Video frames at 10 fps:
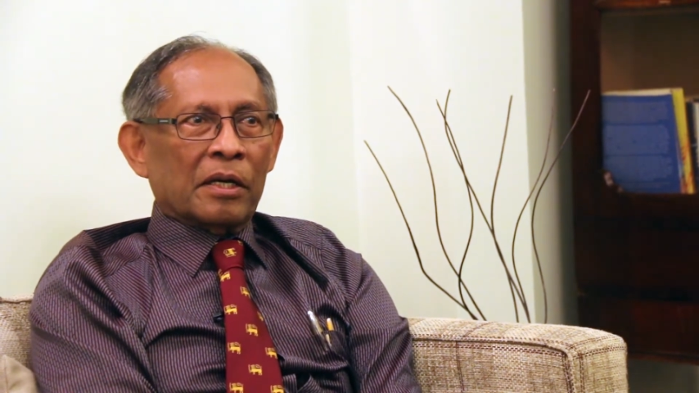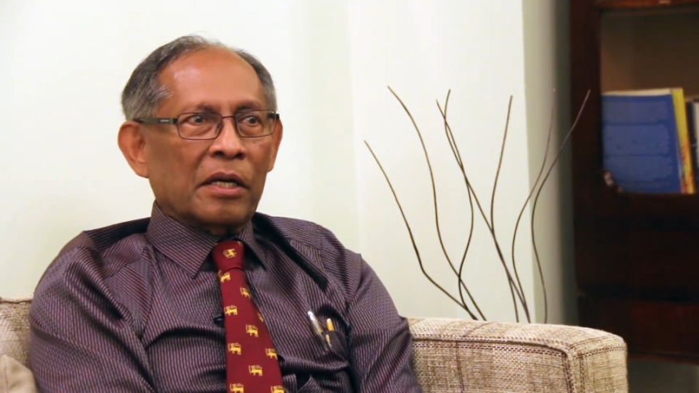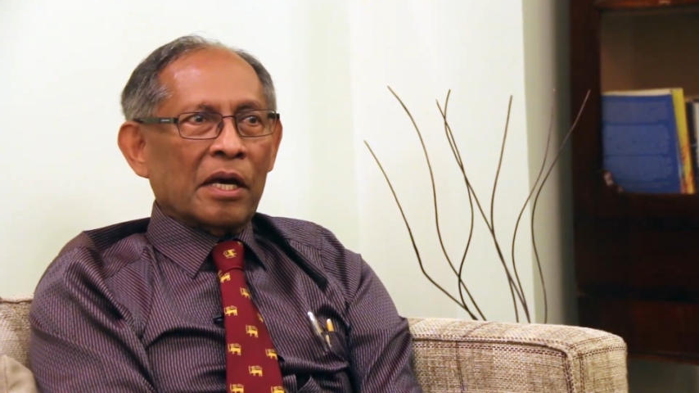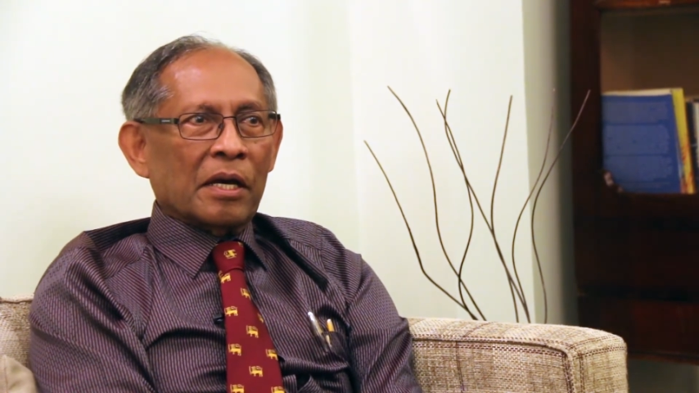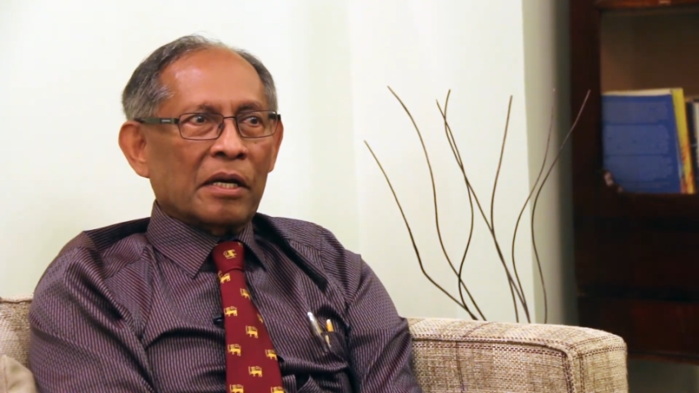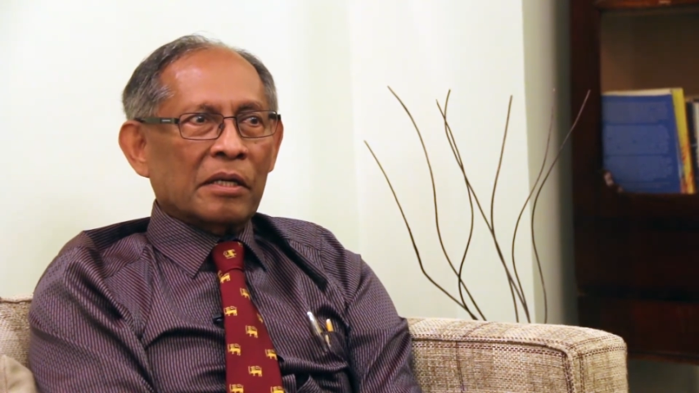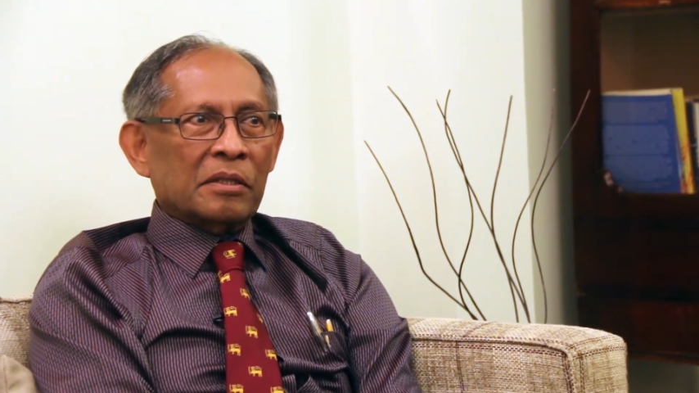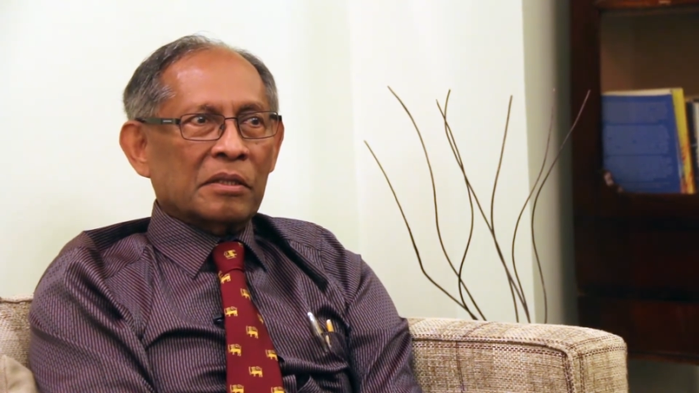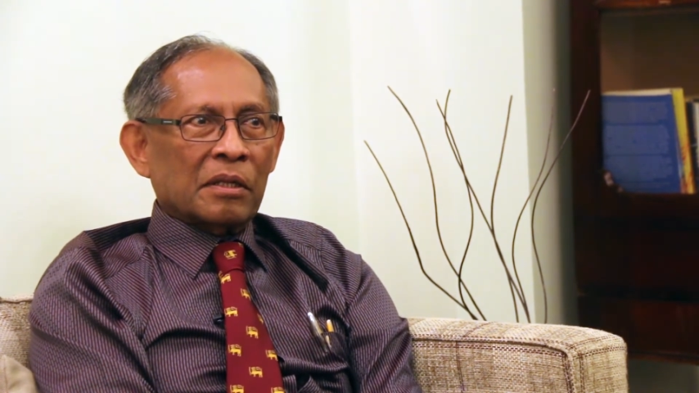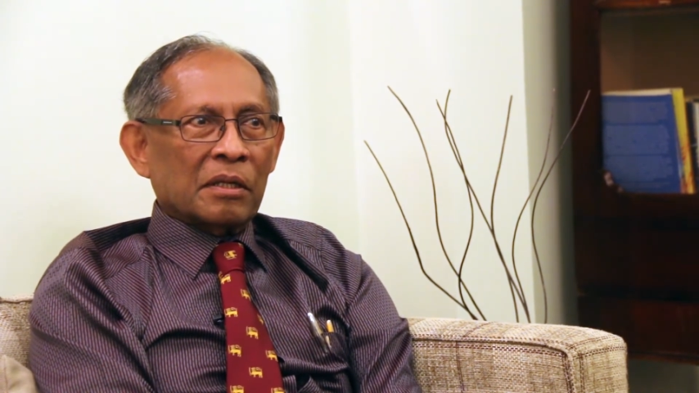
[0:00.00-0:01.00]
he
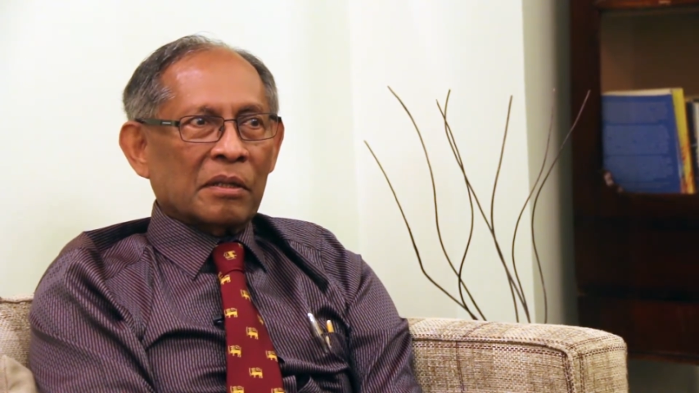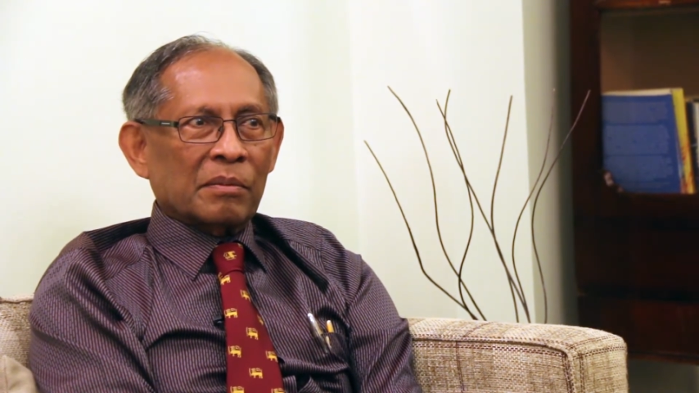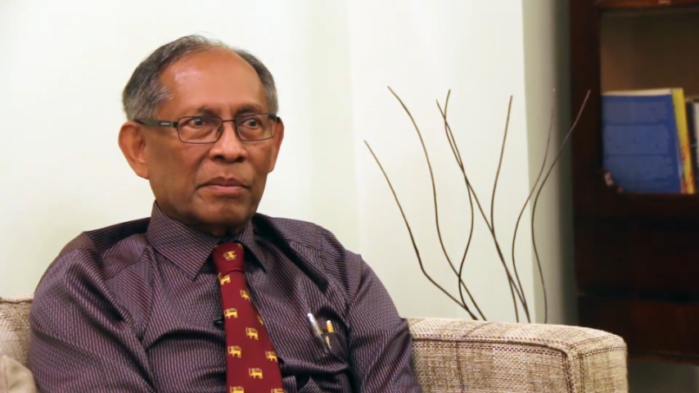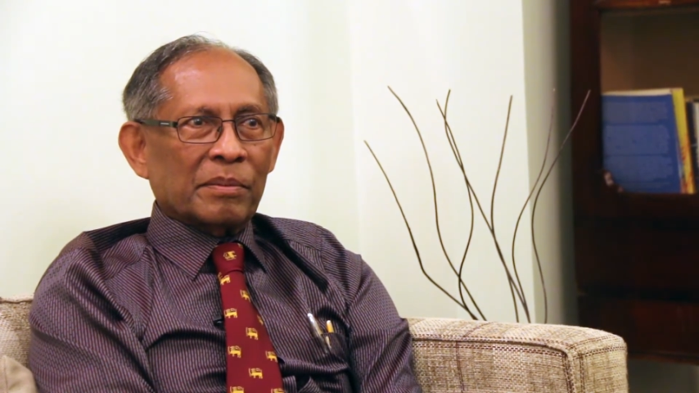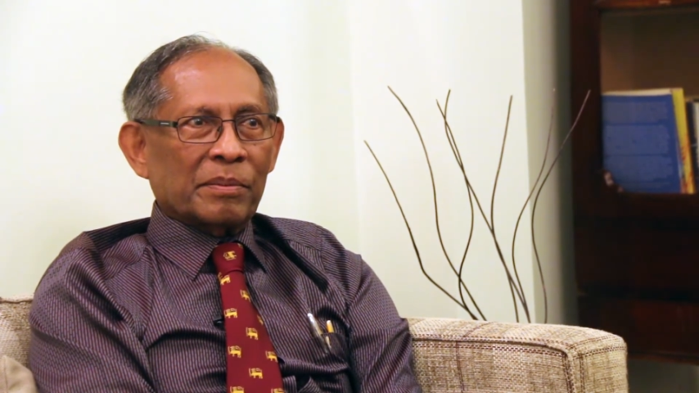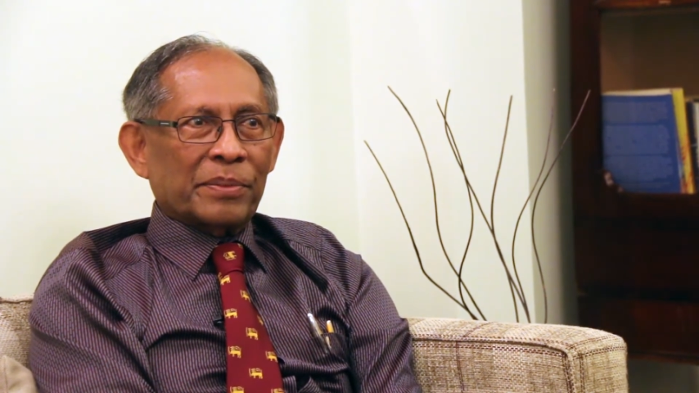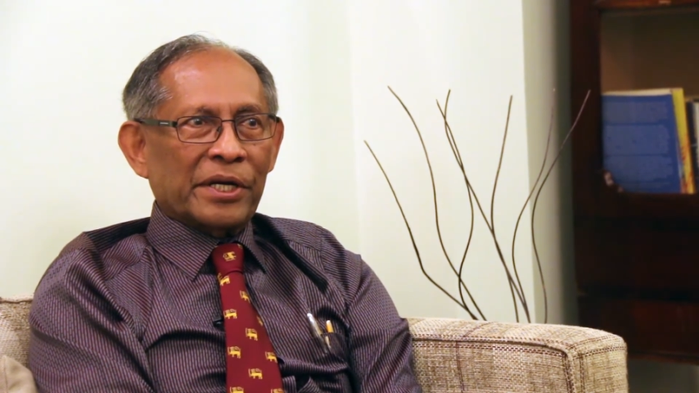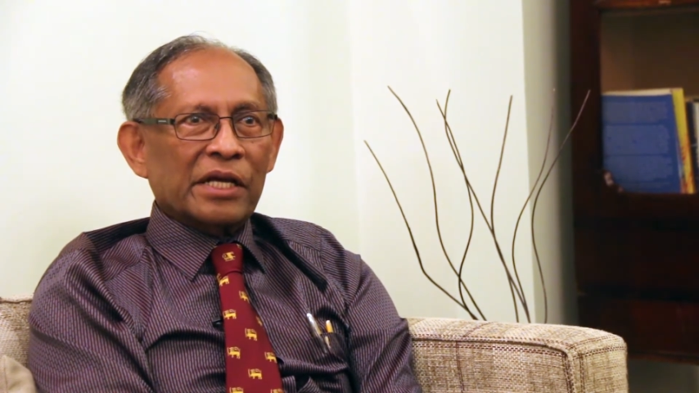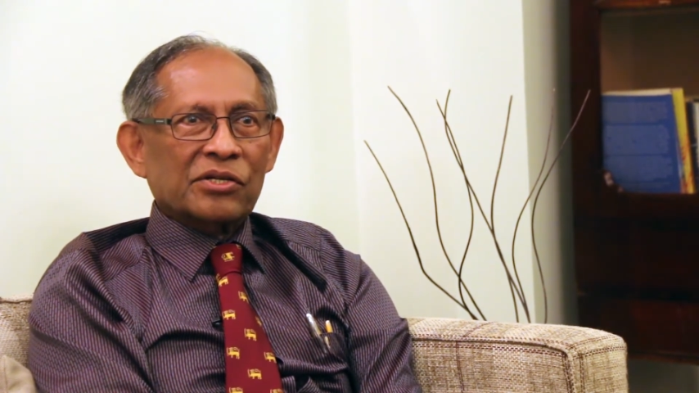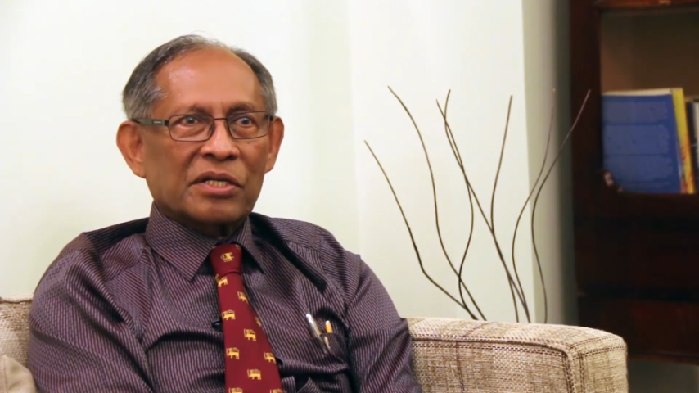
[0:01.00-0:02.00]
had
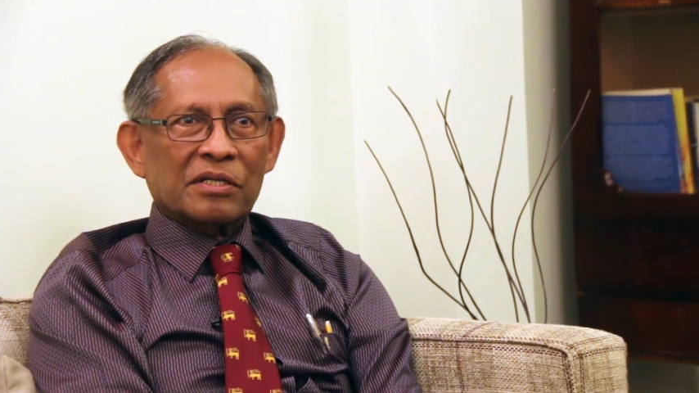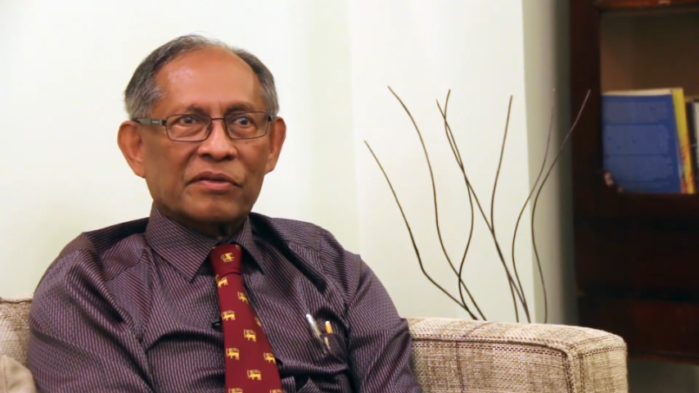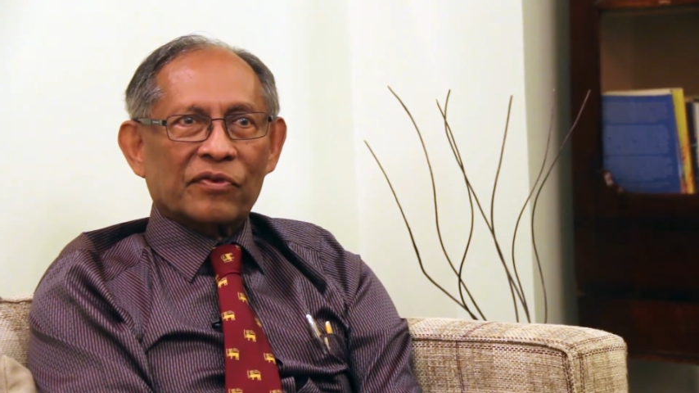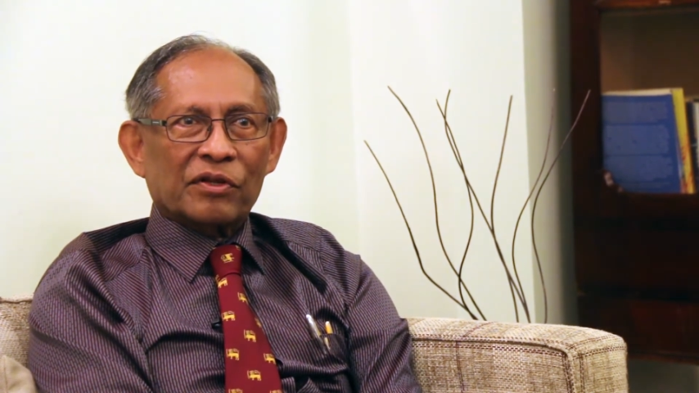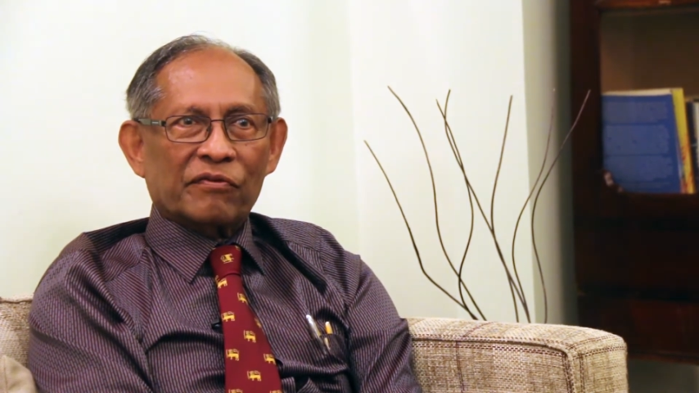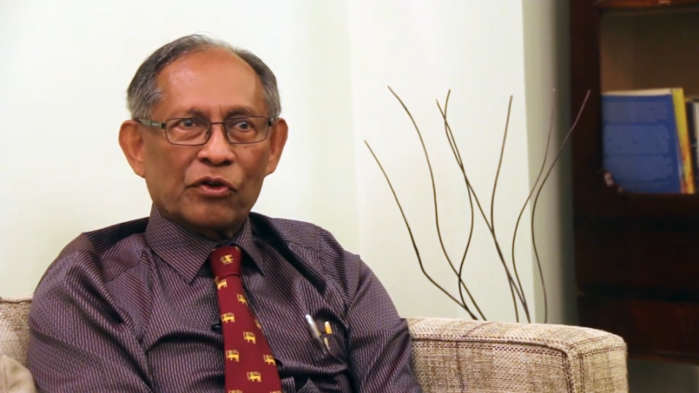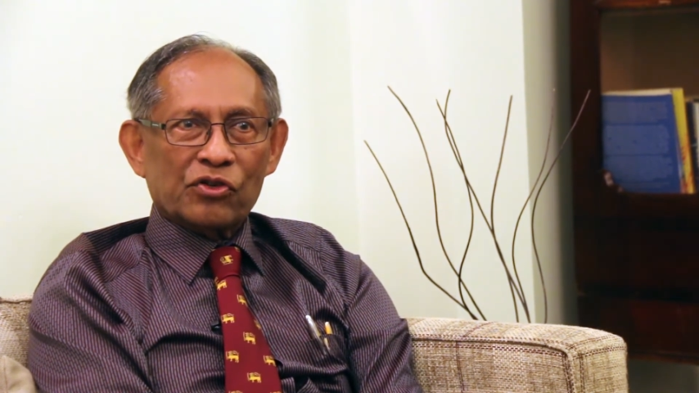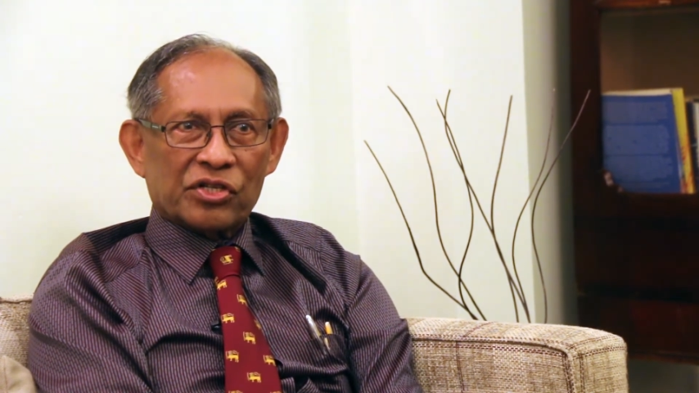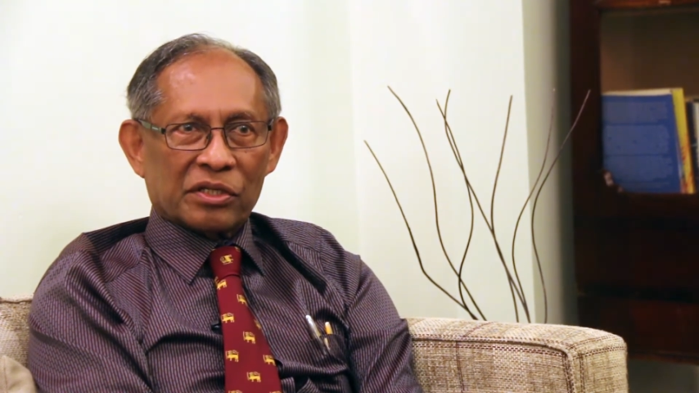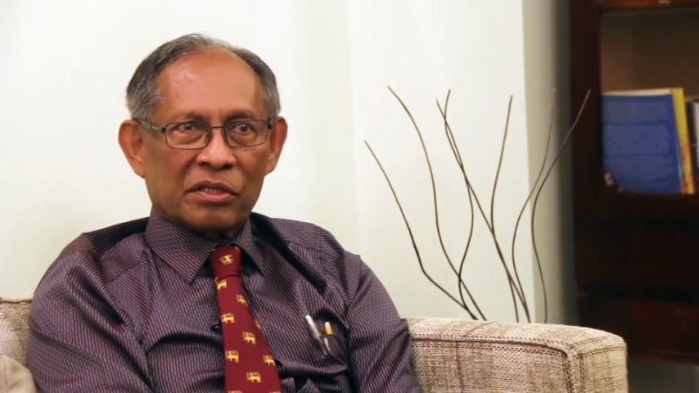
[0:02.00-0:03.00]
predictions for the
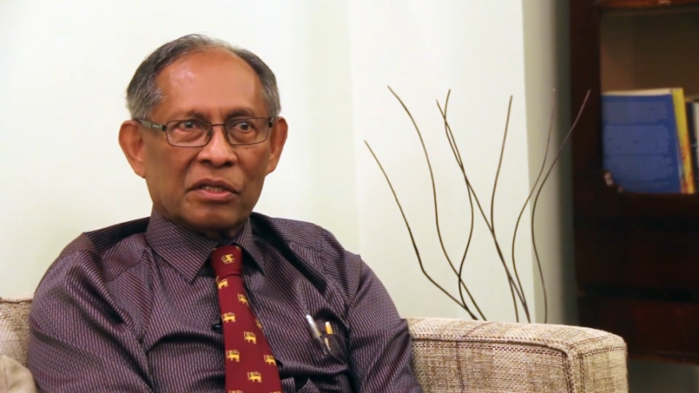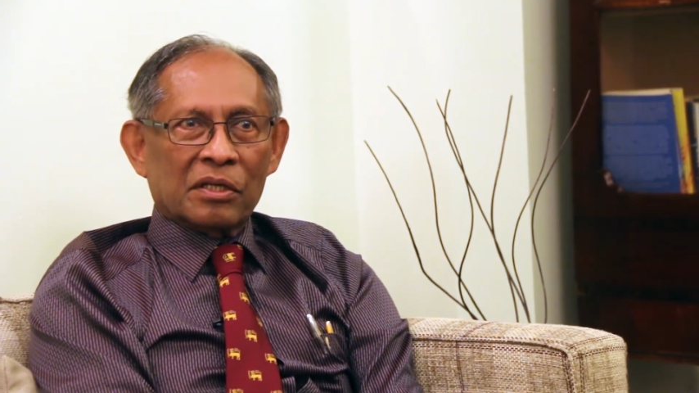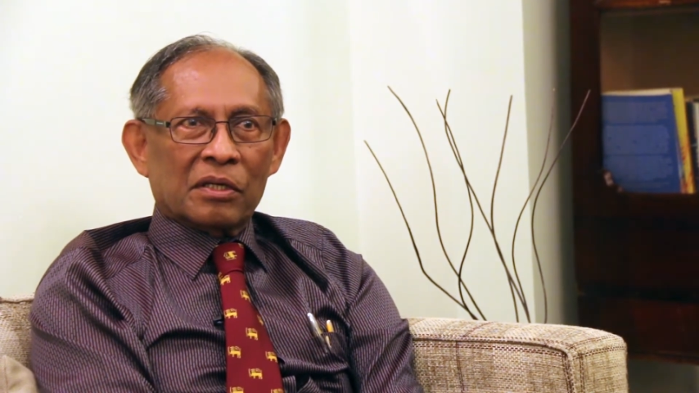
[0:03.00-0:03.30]
future.